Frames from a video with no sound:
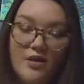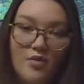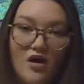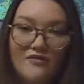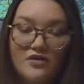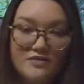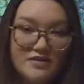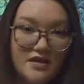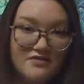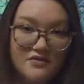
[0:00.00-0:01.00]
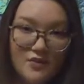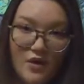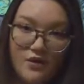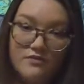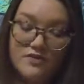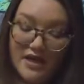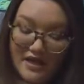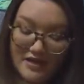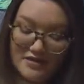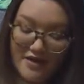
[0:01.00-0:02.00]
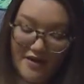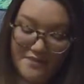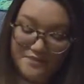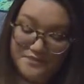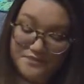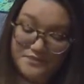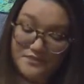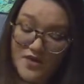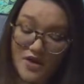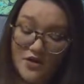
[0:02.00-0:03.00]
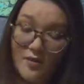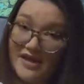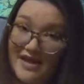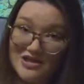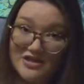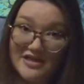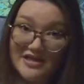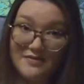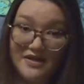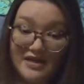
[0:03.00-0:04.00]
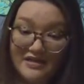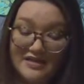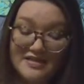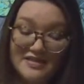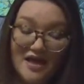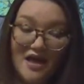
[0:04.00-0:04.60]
they brought for themselves from home, and nobody actually ended up needing this.